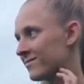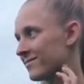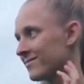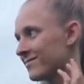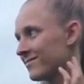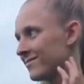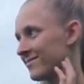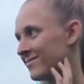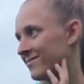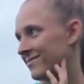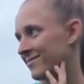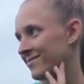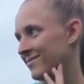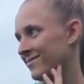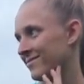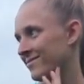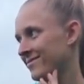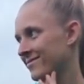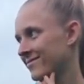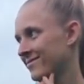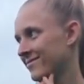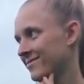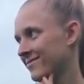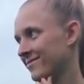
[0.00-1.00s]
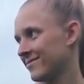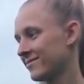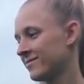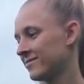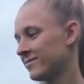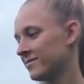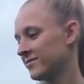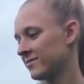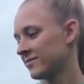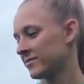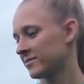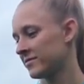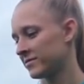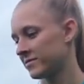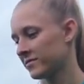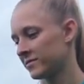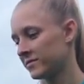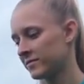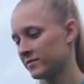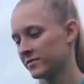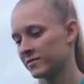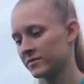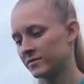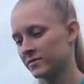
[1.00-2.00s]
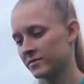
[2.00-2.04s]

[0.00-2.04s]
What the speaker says: (not speaking)